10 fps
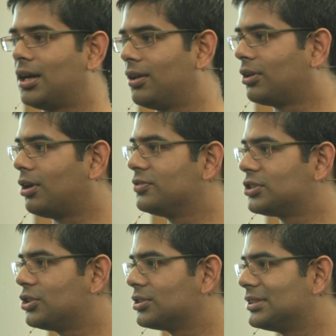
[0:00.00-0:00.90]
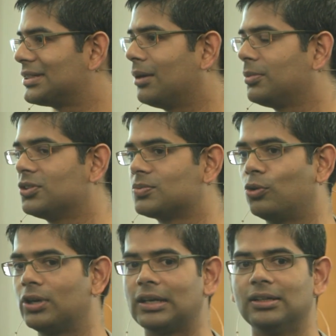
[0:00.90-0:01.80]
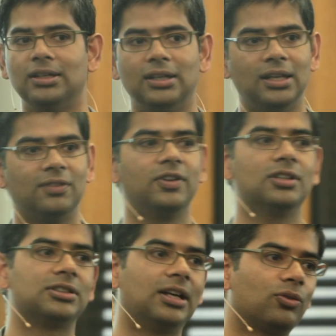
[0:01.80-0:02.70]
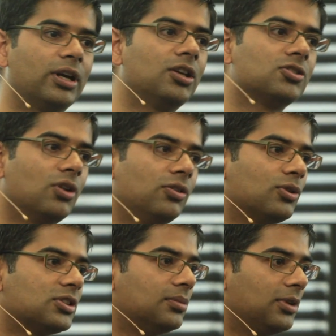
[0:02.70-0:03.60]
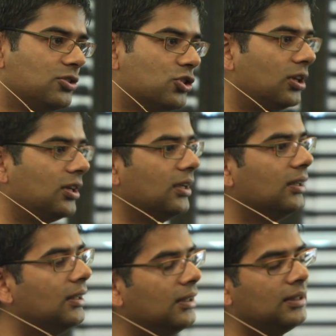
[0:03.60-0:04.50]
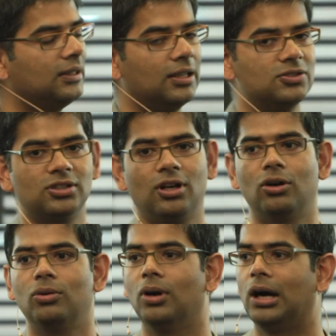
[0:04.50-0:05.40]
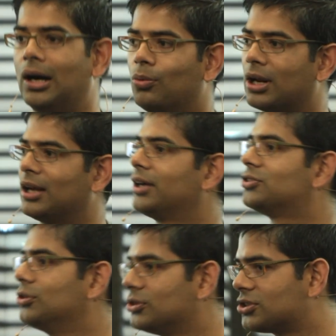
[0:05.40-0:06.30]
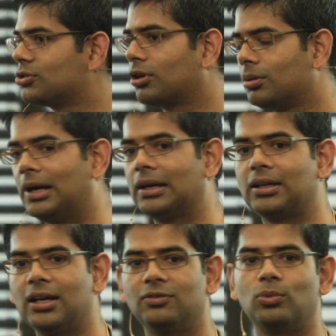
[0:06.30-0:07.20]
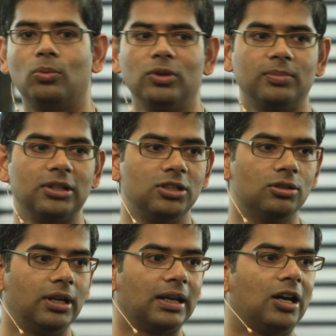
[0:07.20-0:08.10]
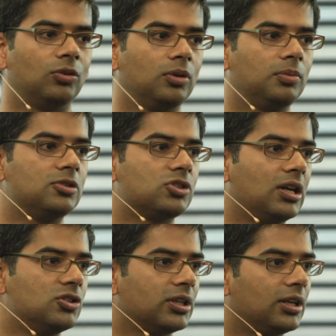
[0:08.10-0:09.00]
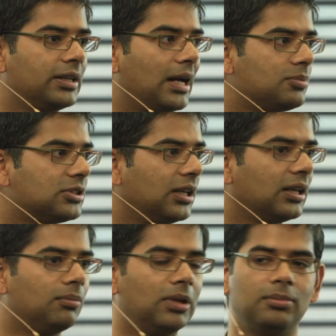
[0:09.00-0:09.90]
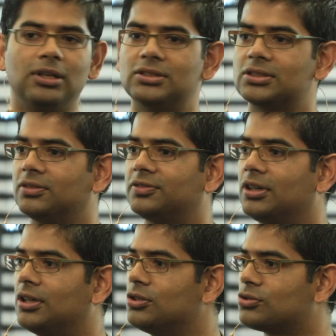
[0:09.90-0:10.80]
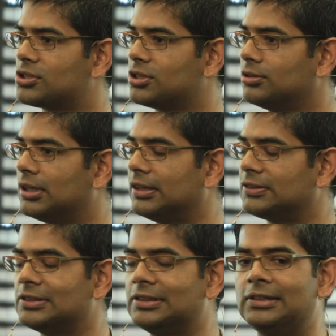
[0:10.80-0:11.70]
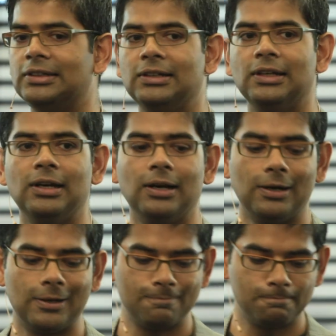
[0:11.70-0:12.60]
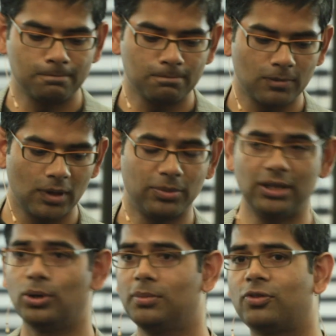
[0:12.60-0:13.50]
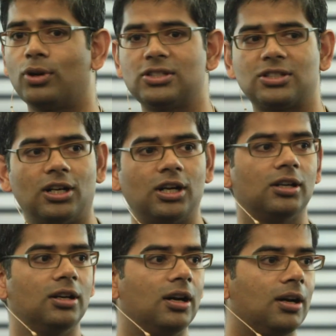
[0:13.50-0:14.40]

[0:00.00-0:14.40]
kind of the conversations that's happening this morning, it feels like radio is going through a similar journey. And so what I'd like to do is just talk about kind of what we've been doing, how we've been changing and adapting, and maybe it's of interest to you guys. By the way, before I start,